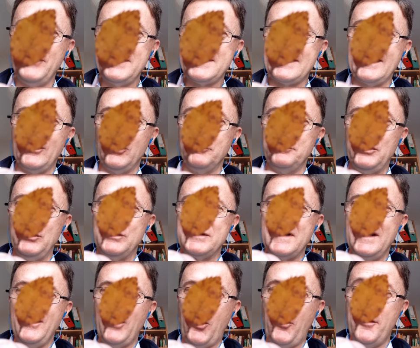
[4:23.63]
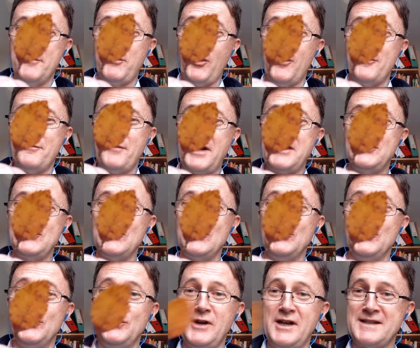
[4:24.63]
this little beauty on the bottom of my
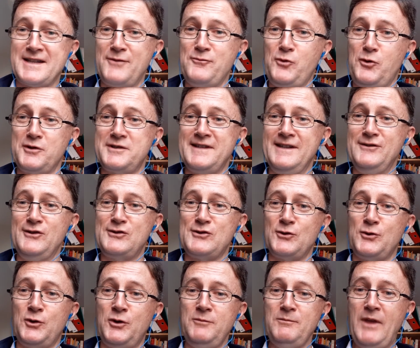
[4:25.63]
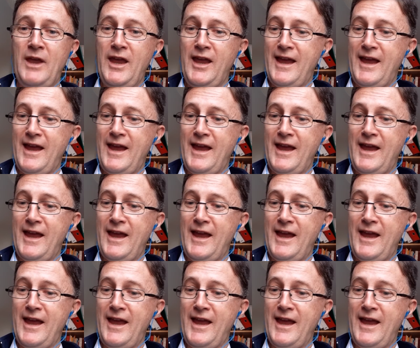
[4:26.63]
shoe as I walked in the door,